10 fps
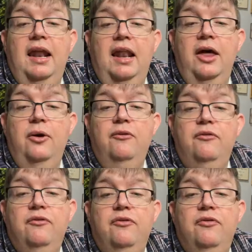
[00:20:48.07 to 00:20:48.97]

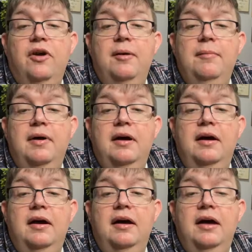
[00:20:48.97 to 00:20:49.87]
hello from
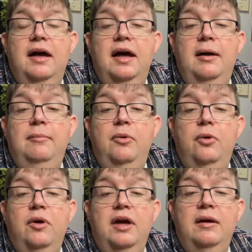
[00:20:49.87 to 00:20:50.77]

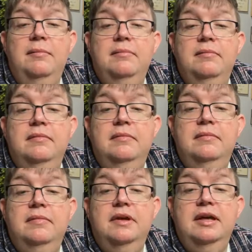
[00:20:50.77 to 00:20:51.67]
Amory
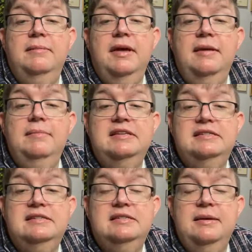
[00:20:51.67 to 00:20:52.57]
in
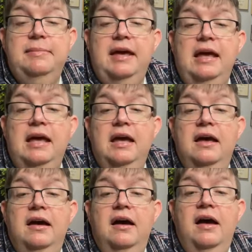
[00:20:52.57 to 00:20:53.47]
Mississippi.
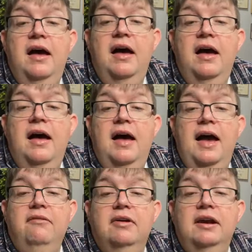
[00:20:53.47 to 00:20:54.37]

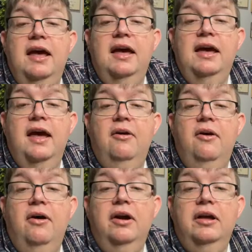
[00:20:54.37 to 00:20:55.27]
Hey, Renee,
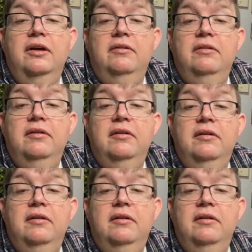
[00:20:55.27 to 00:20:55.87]
how are you?